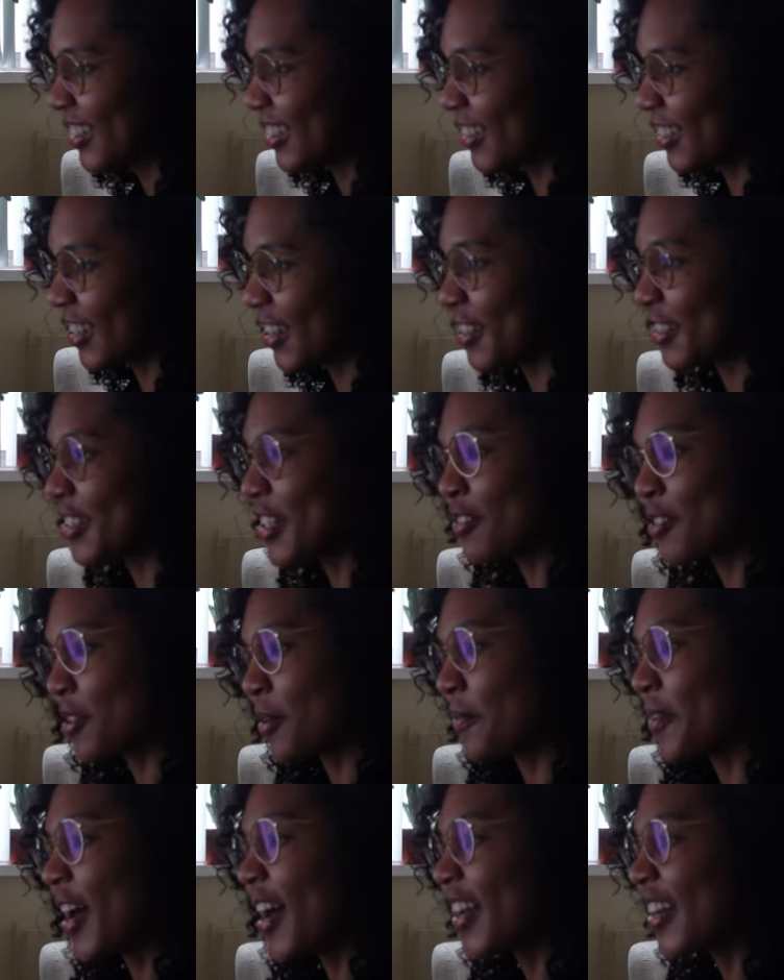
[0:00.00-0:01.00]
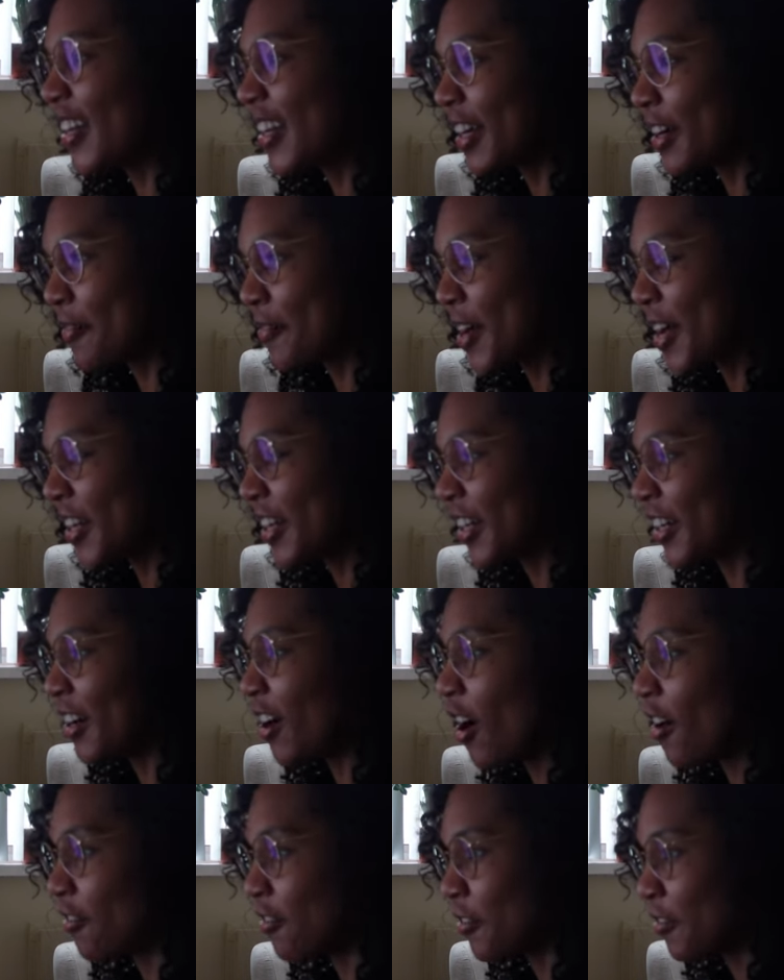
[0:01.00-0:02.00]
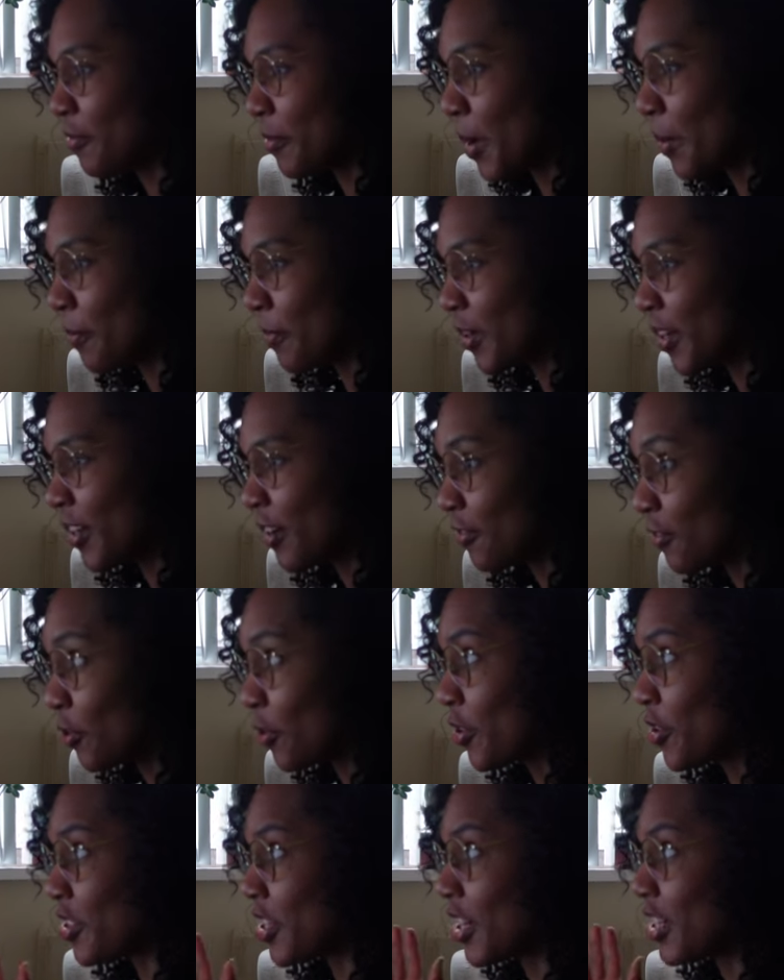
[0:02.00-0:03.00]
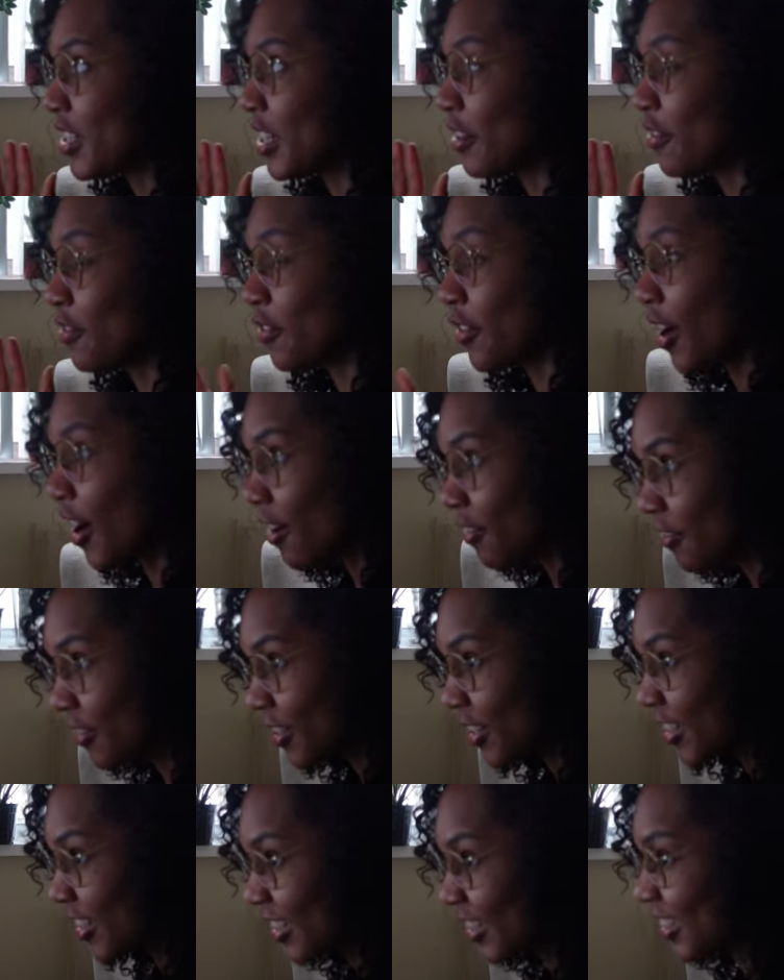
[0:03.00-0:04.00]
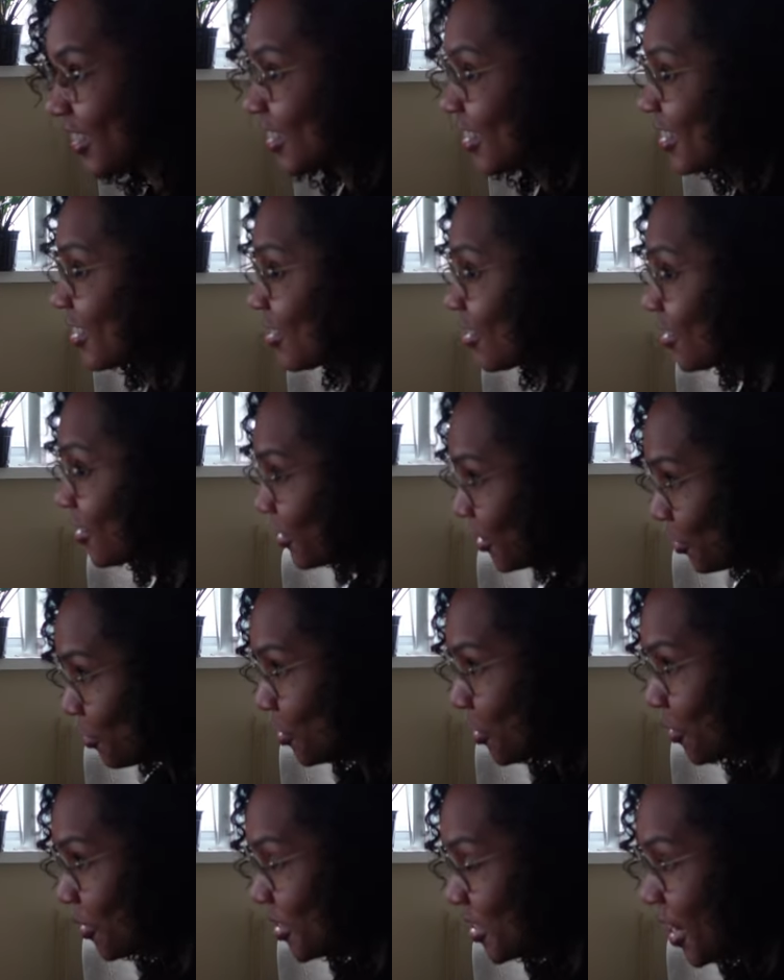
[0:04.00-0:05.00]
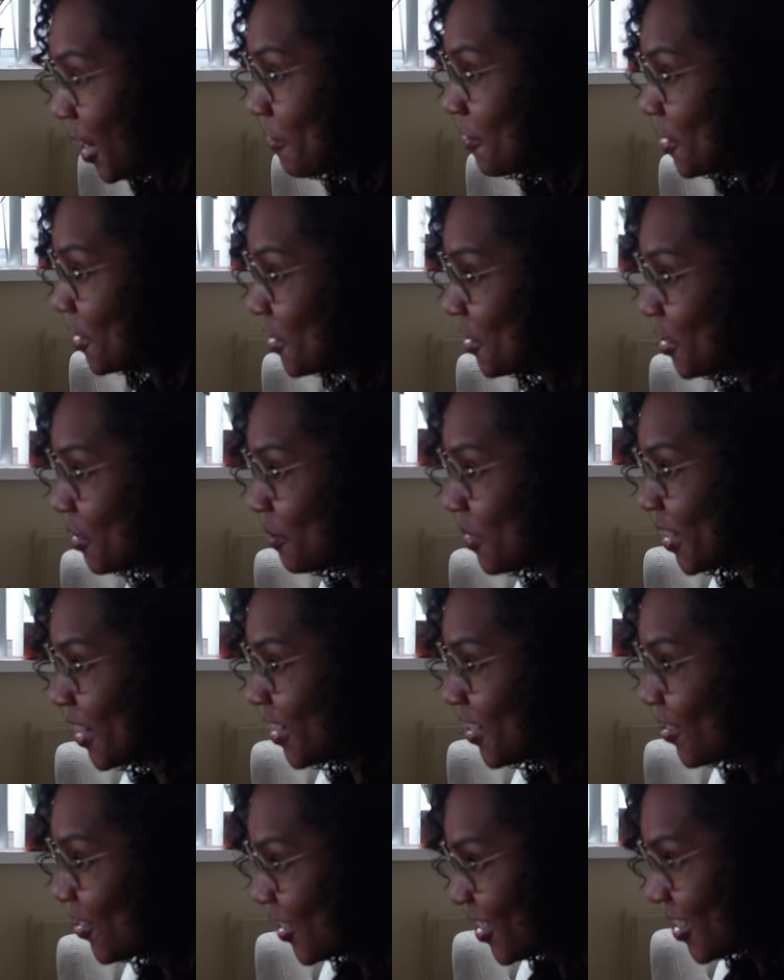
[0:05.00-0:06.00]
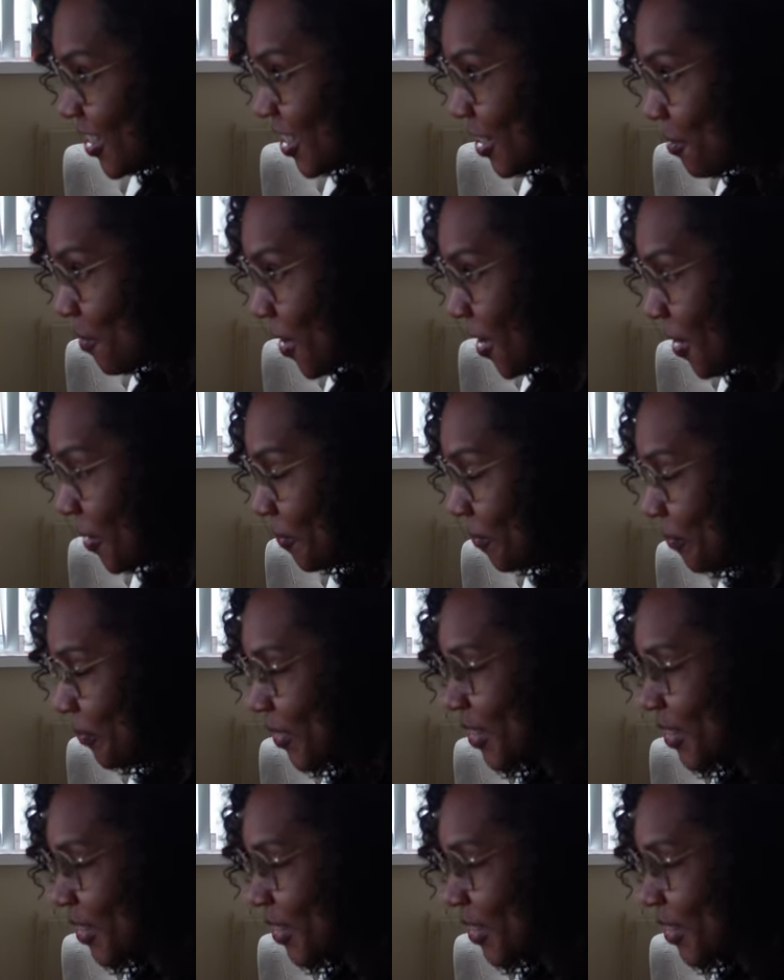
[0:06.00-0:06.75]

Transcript: So a lot of times when I'm editing off of memory. Of course, I take forever because it's still, you know, it's time consuming and you can see well.